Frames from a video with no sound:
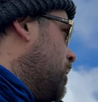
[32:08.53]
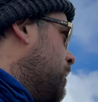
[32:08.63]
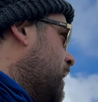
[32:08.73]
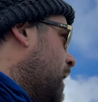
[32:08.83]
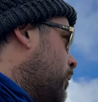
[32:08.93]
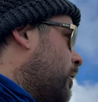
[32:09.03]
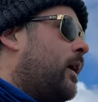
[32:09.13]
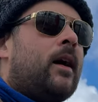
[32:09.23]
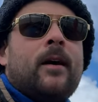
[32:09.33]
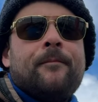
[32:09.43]
But yeah, we're
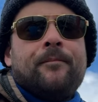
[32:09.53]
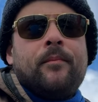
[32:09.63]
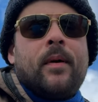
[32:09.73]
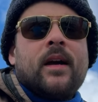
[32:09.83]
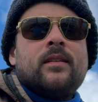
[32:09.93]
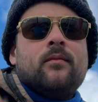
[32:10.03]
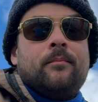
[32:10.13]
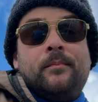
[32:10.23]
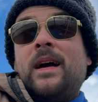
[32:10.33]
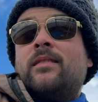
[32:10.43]
at, back
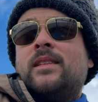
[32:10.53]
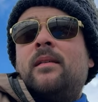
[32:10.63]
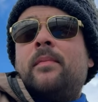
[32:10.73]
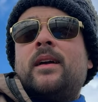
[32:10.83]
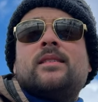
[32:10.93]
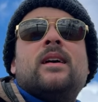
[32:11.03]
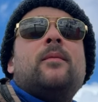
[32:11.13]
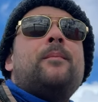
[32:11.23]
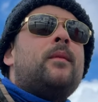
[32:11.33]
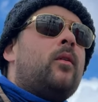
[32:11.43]
down Sandbanks
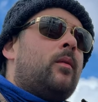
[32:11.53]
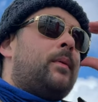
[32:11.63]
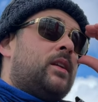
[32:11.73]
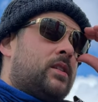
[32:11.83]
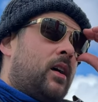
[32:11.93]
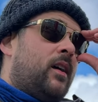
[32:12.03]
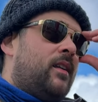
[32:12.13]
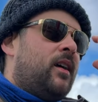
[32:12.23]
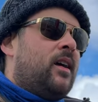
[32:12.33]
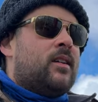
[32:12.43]
now, on the beach side.
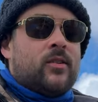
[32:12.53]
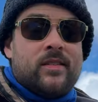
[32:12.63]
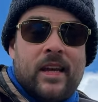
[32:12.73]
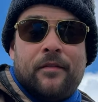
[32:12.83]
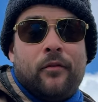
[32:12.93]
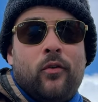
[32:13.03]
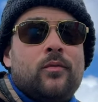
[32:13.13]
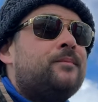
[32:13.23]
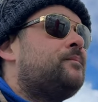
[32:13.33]
So it's day four.